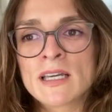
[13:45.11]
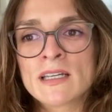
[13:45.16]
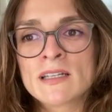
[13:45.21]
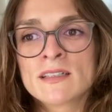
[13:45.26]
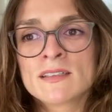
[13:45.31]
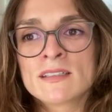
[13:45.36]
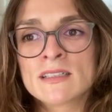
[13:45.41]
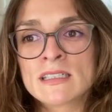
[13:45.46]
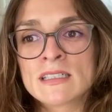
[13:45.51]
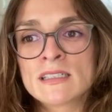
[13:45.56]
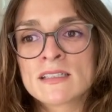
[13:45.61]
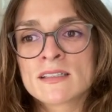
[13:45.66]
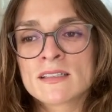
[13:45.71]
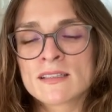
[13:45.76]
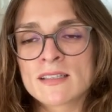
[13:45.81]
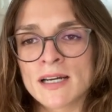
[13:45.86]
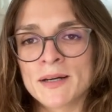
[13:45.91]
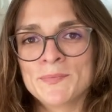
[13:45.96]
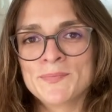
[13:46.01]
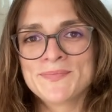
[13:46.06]
and it's
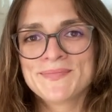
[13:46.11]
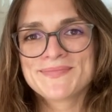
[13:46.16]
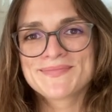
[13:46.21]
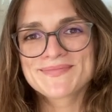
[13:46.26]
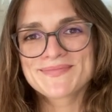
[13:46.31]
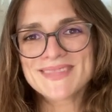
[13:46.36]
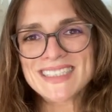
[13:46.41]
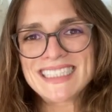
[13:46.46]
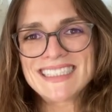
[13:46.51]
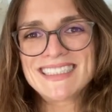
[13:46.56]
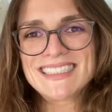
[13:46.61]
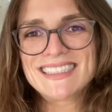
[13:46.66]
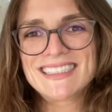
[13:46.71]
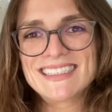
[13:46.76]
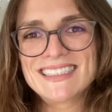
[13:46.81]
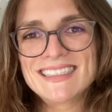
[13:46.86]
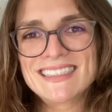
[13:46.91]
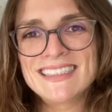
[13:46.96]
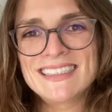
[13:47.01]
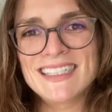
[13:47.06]
dumb.
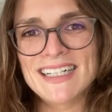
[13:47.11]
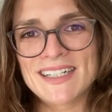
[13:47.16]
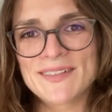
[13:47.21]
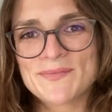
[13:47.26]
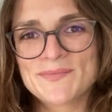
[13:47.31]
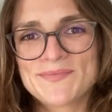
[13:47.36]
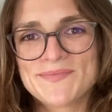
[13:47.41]
Yeah.